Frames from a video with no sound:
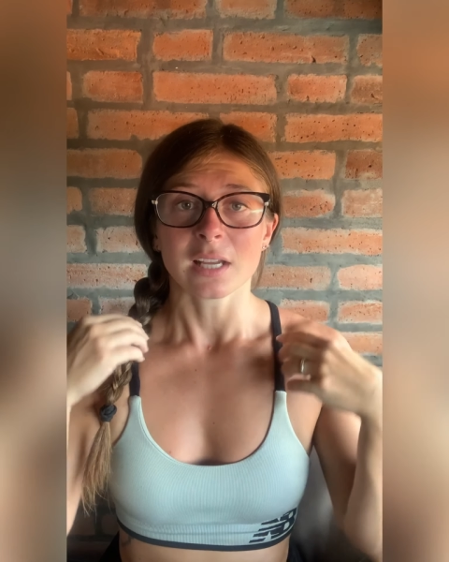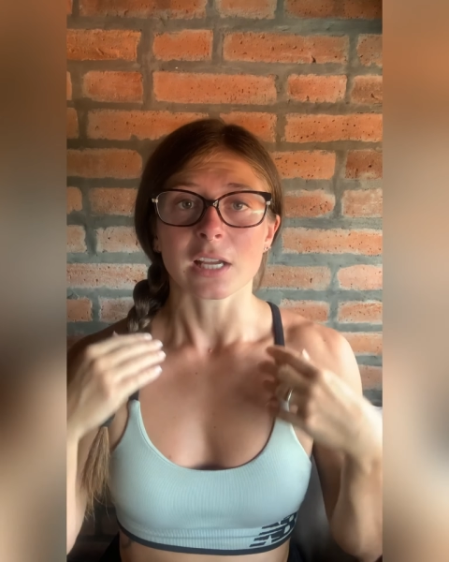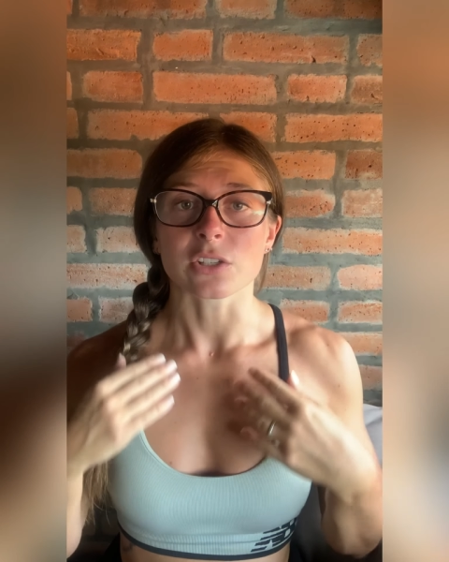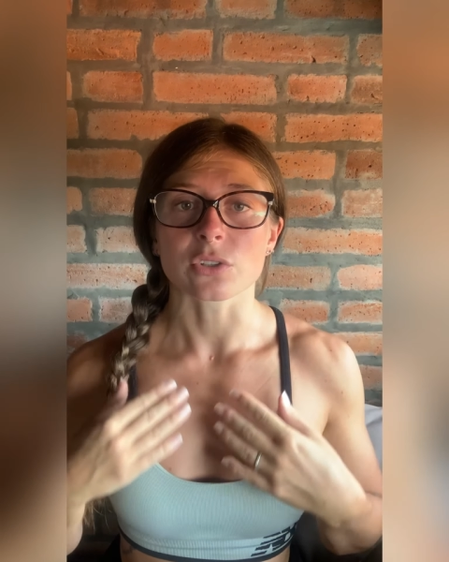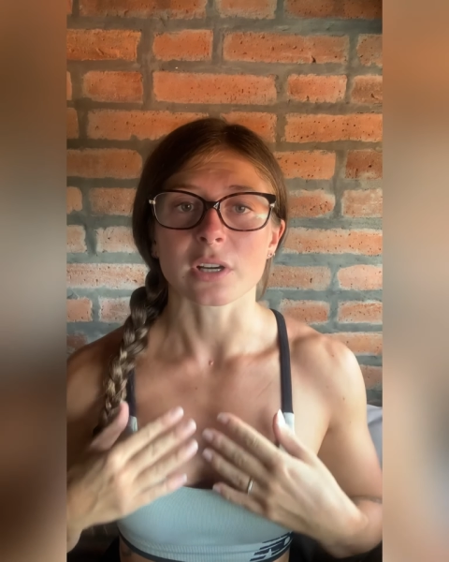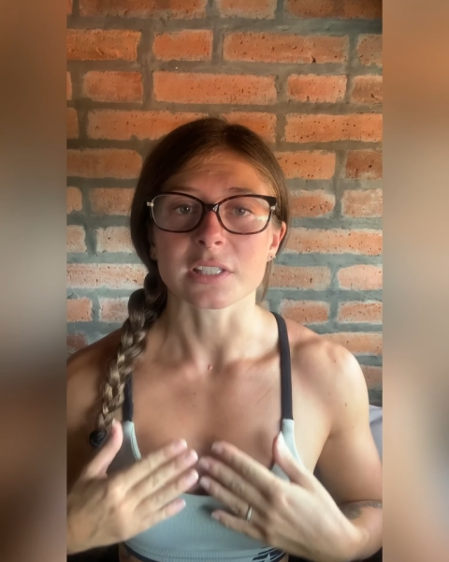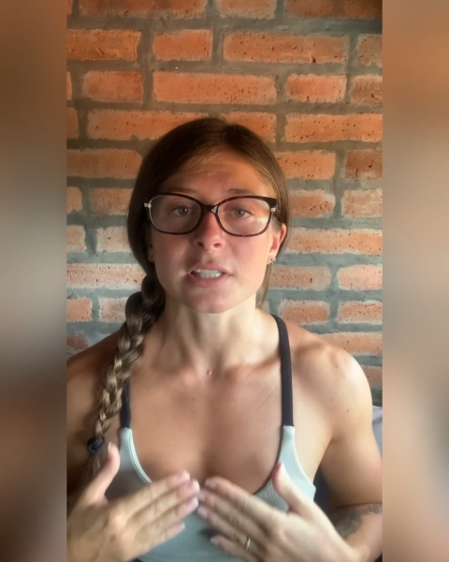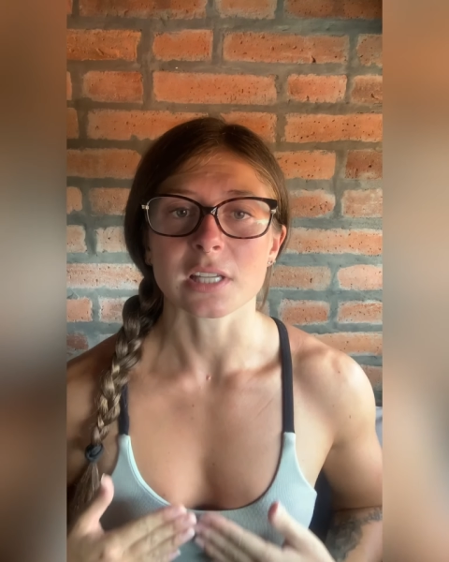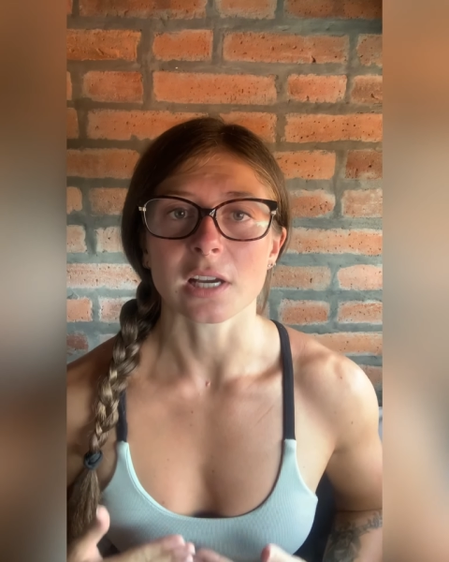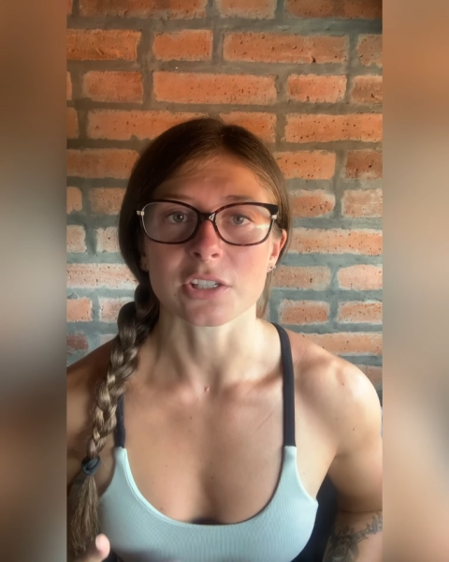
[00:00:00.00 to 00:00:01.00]
and trying to
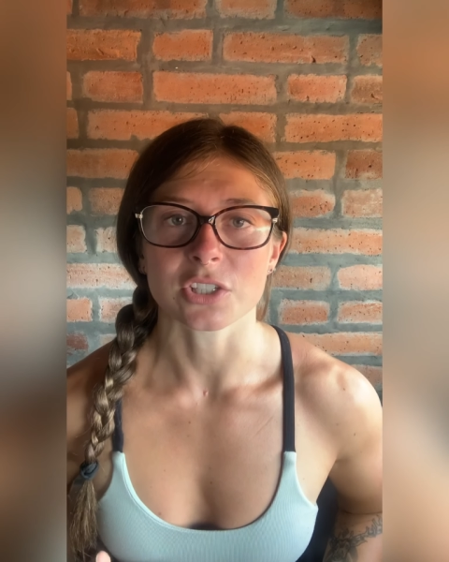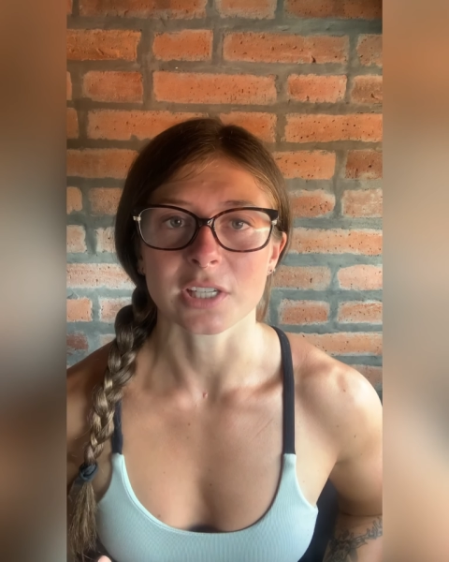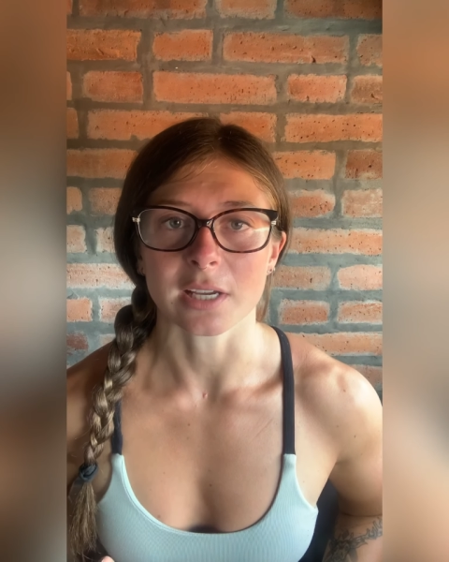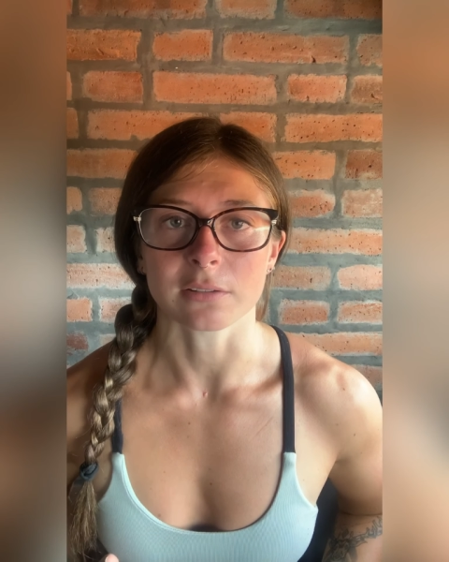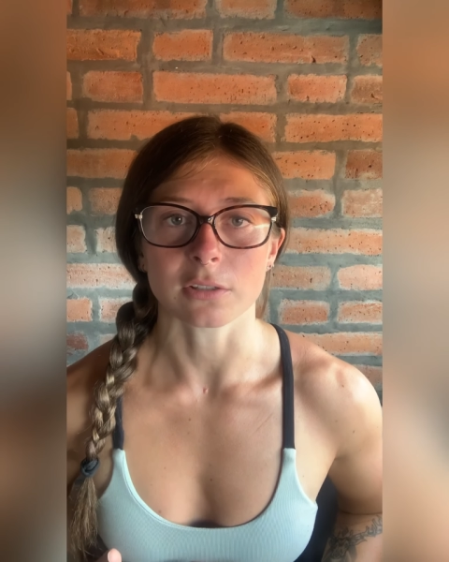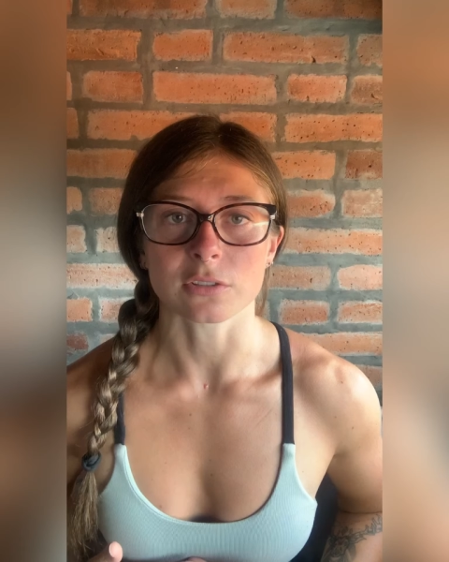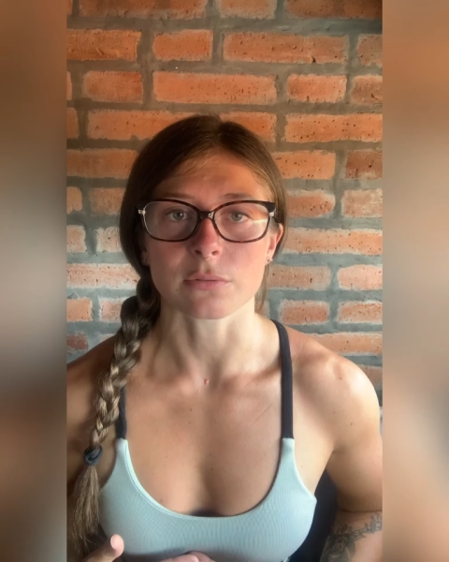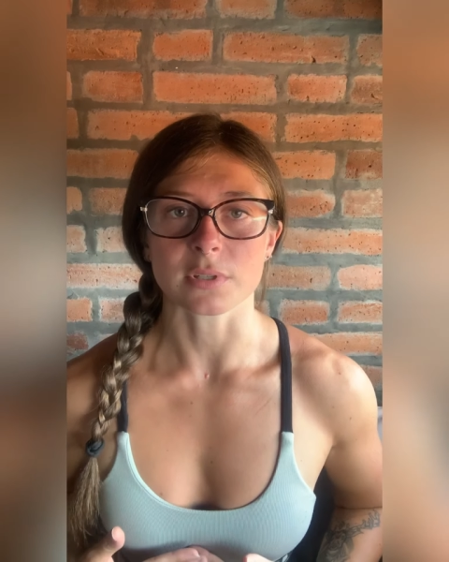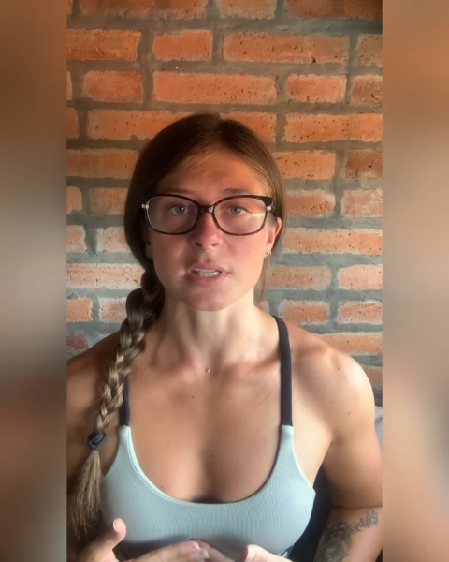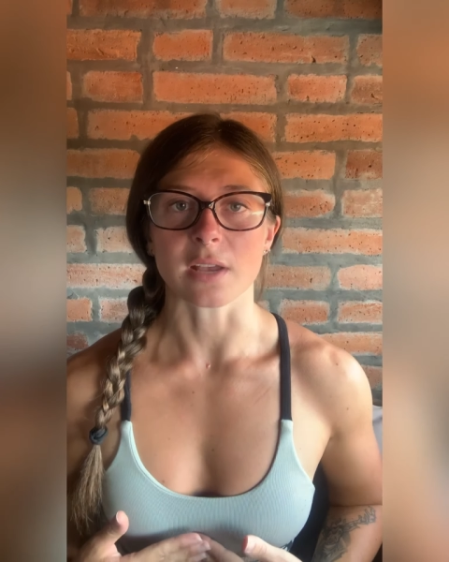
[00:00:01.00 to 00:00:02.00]
touch down onto
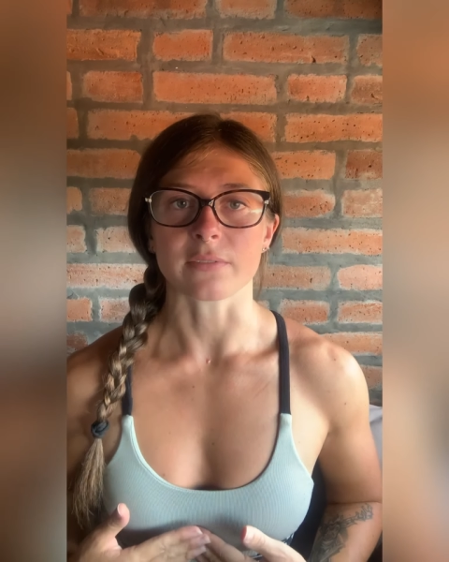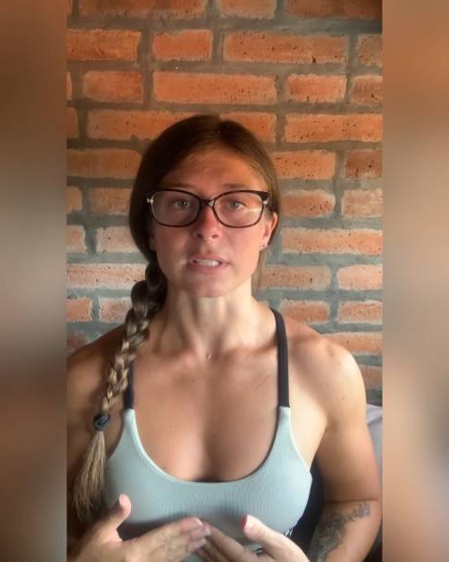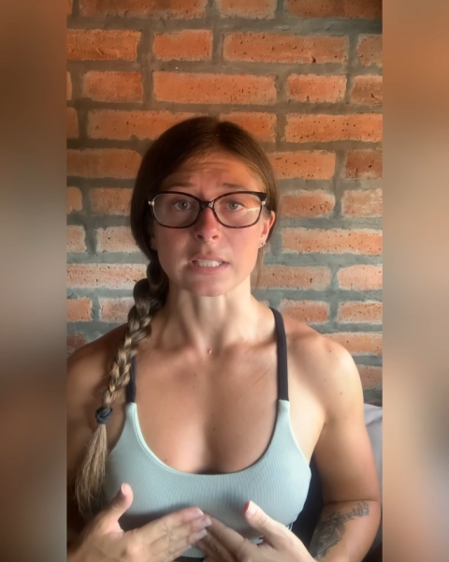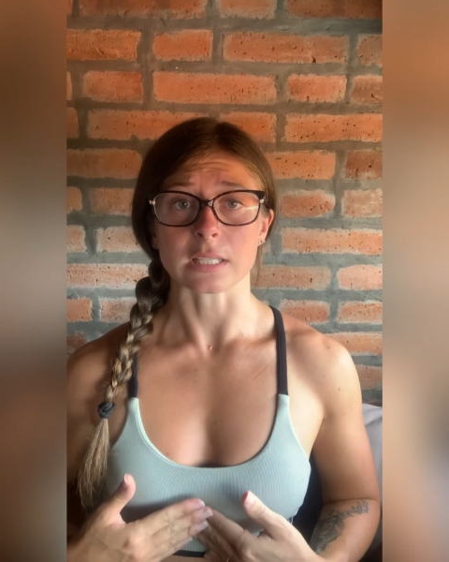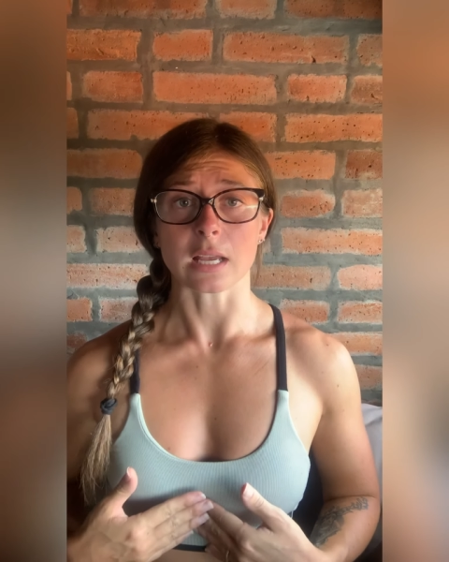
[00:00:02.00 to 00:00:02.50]
a surface